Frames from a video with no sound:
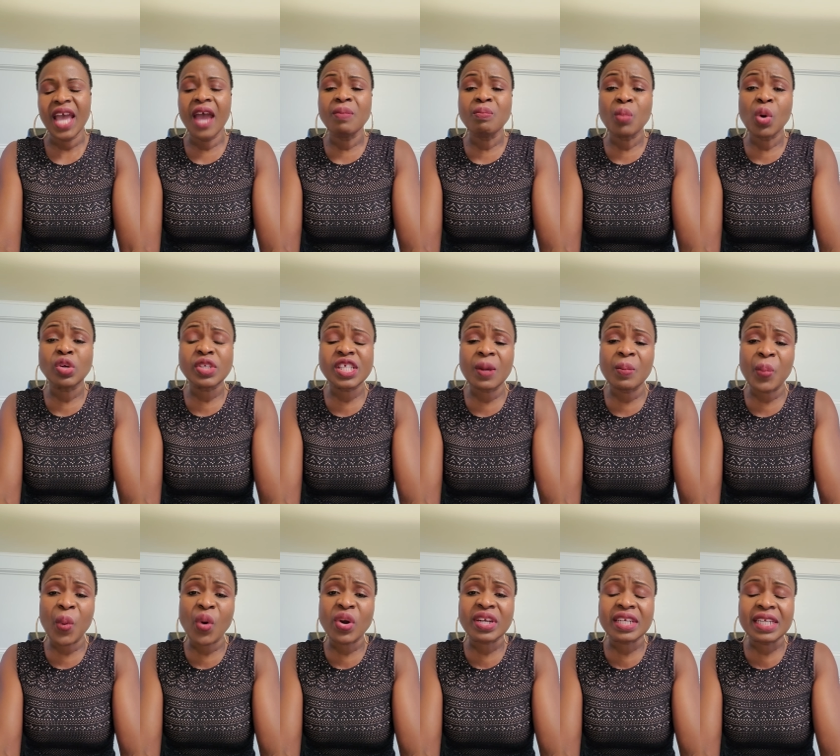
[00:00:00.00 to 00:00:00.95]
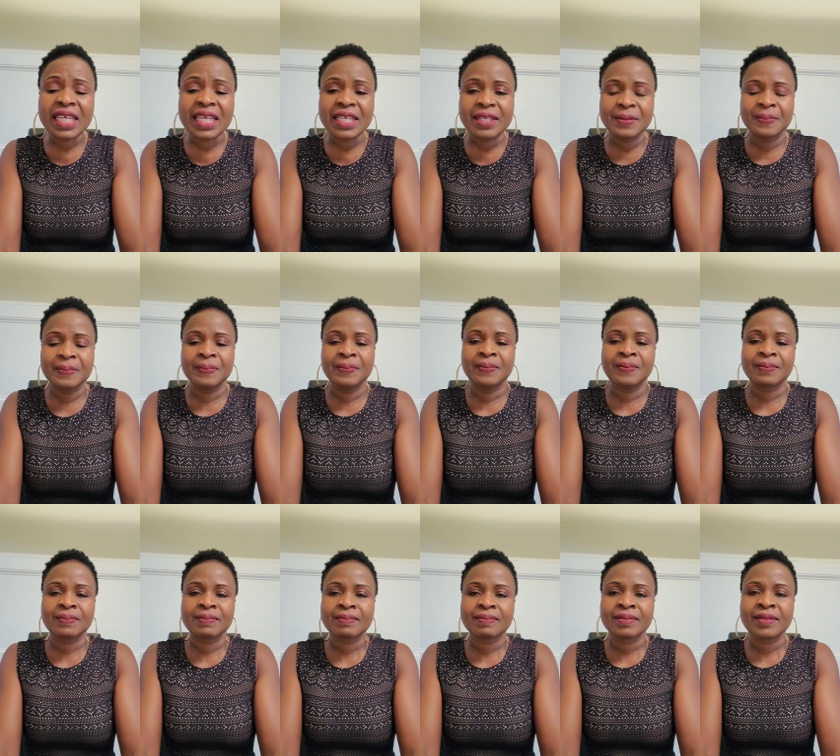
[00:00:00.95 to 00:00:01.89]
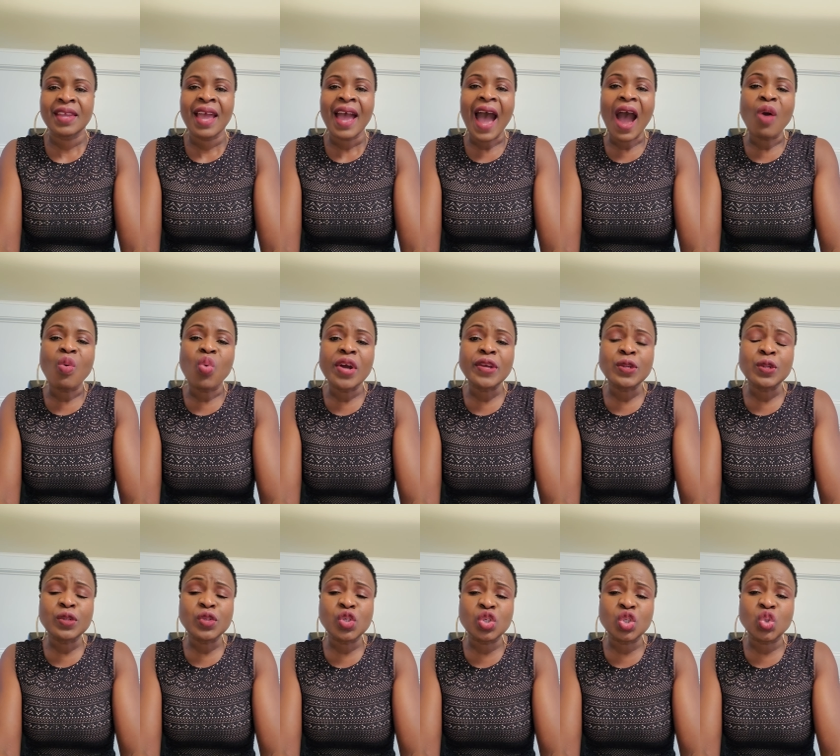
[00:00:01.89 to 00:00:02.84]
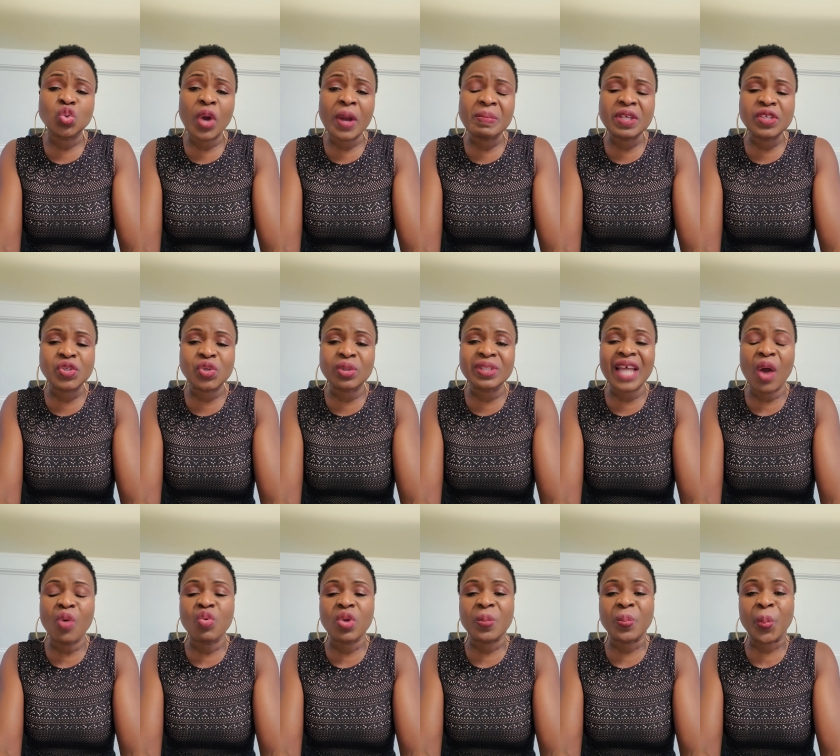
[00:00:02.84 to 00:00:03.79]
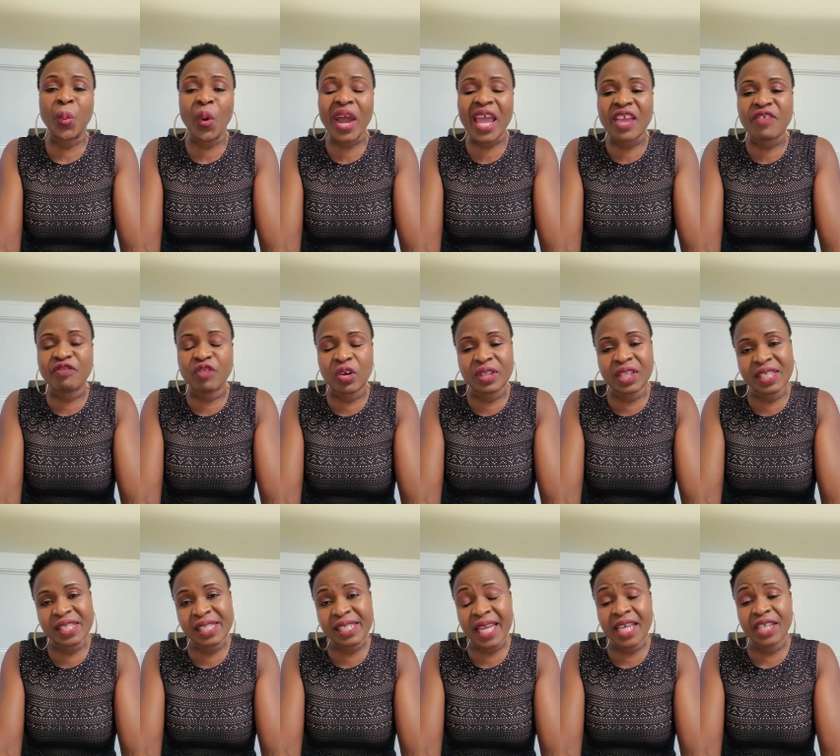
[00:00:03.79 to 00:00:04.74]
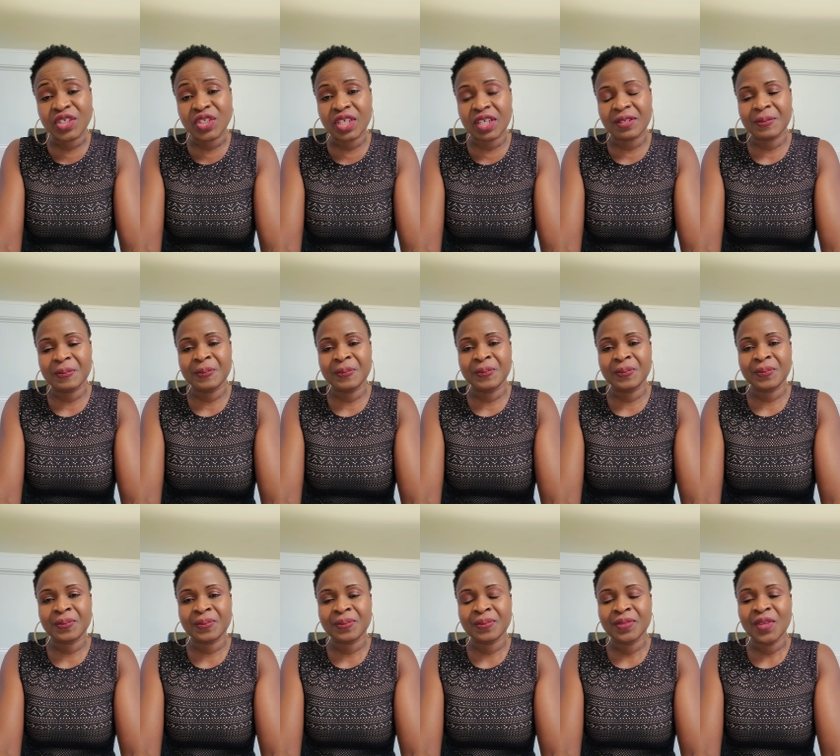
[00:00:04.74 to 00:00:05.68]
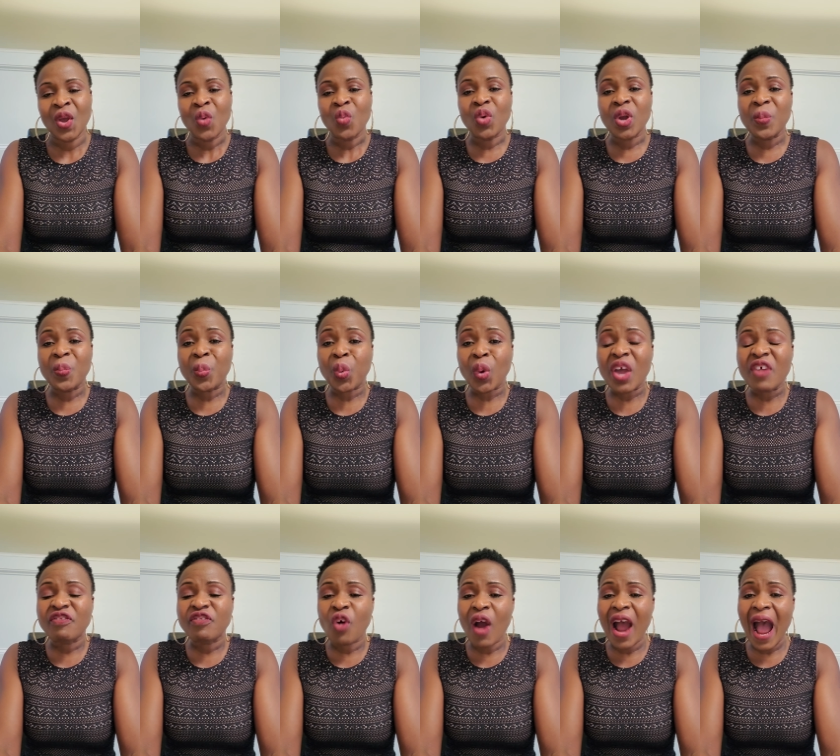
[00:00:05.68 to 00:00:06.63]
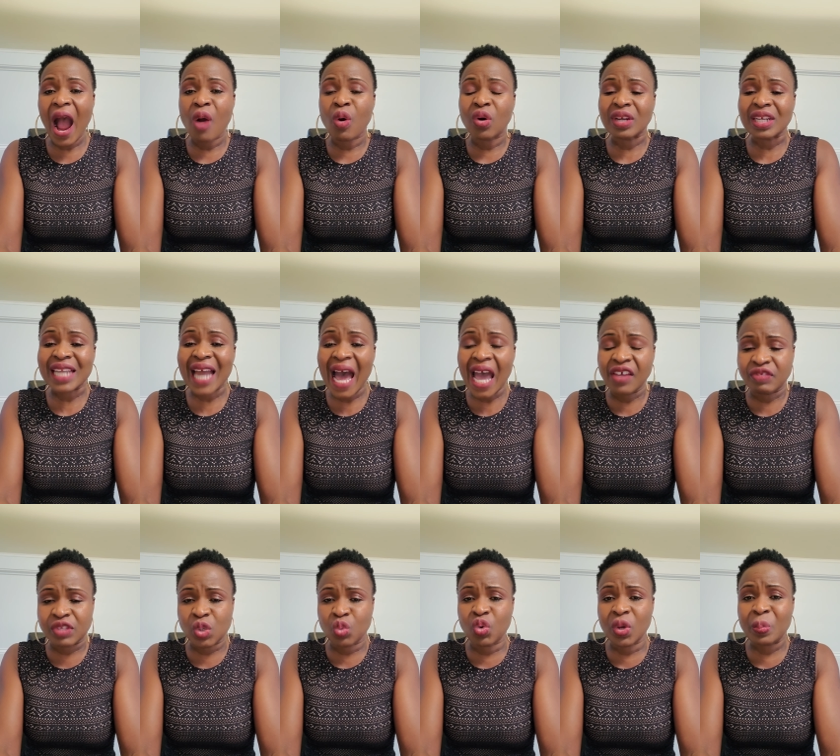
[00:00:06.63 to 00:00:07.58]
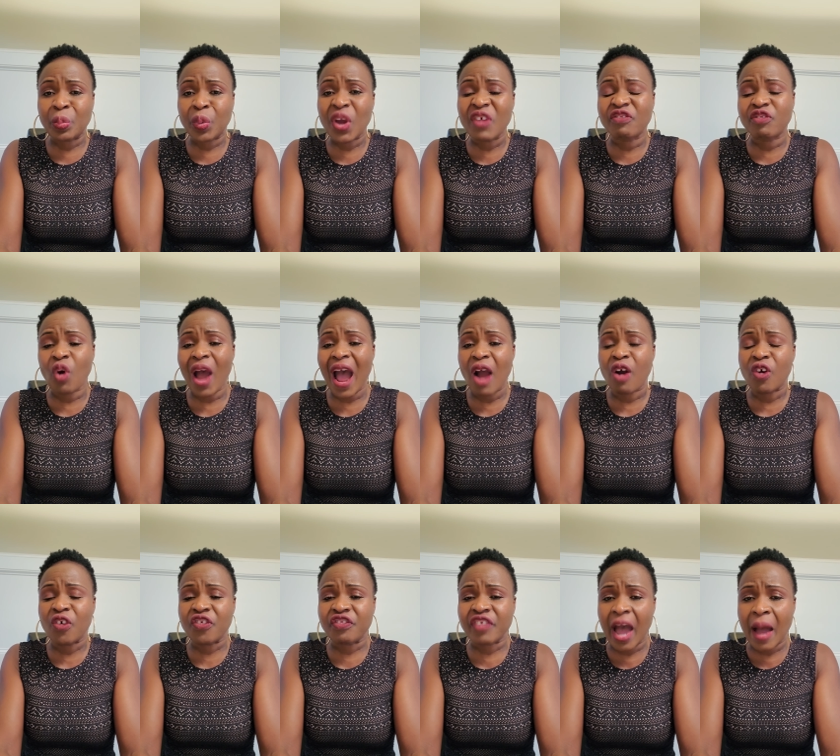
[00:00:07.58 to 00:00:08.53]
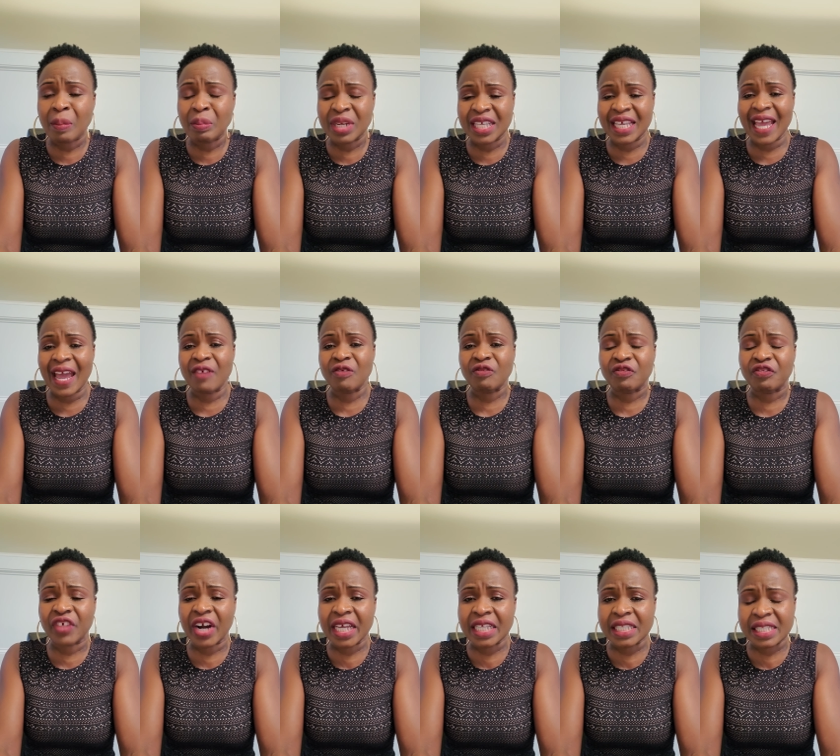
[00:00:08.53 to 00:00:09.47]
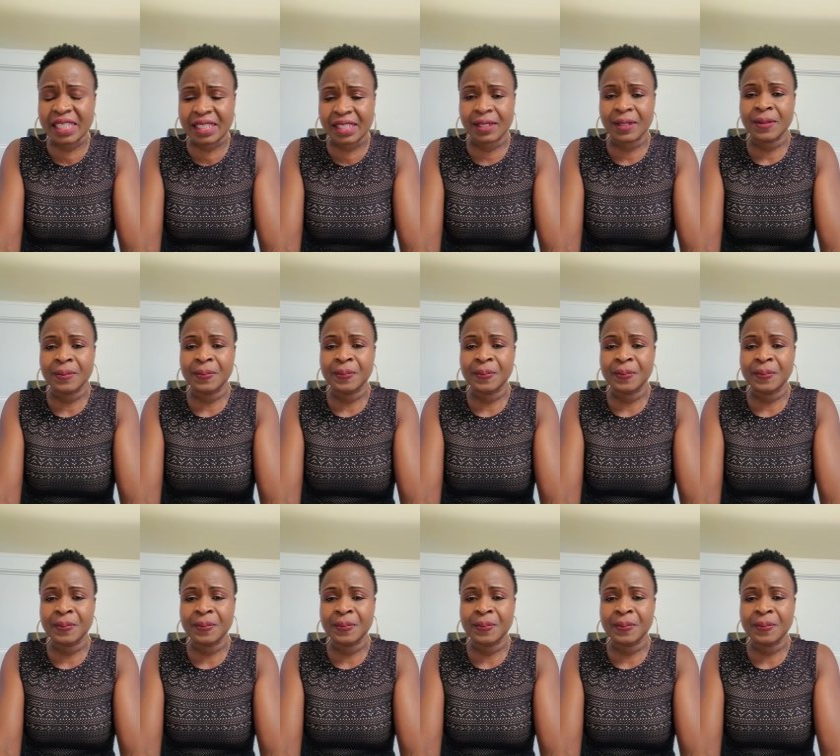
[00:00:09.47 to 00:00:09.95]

And most importantly, I want you to join me so that we pray for this nation. We pray for our lives. We pray for our family and friends.